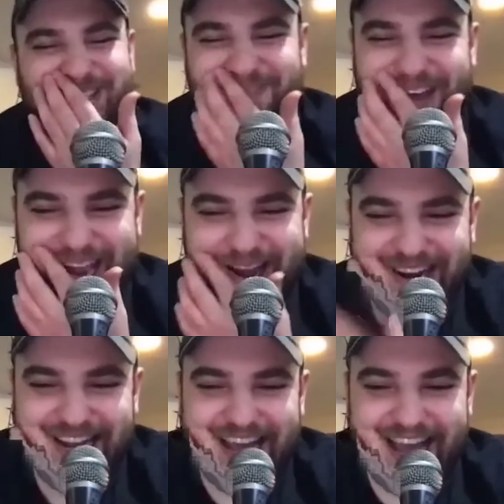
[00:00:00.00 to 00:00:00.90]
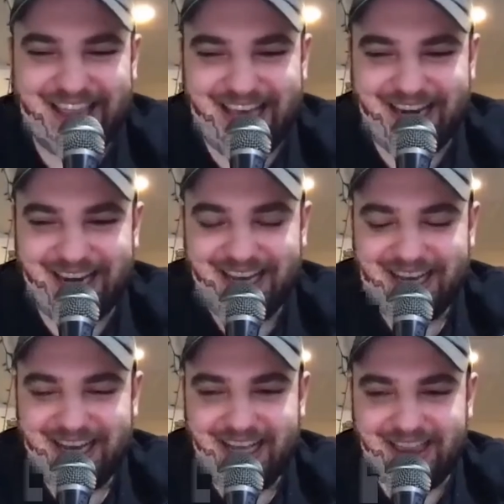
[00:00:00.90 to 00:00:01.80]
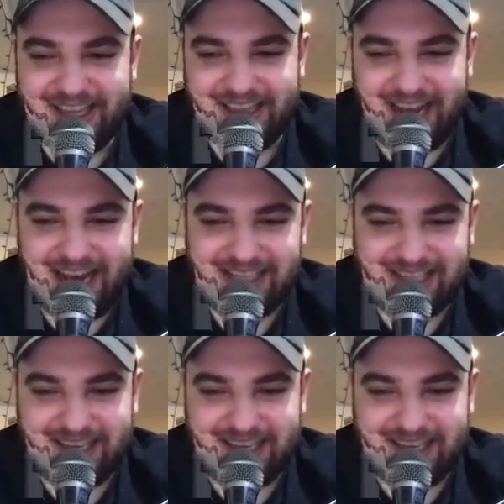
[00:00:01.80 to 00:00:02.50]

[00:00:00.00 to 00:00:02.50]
fire, and then the guys,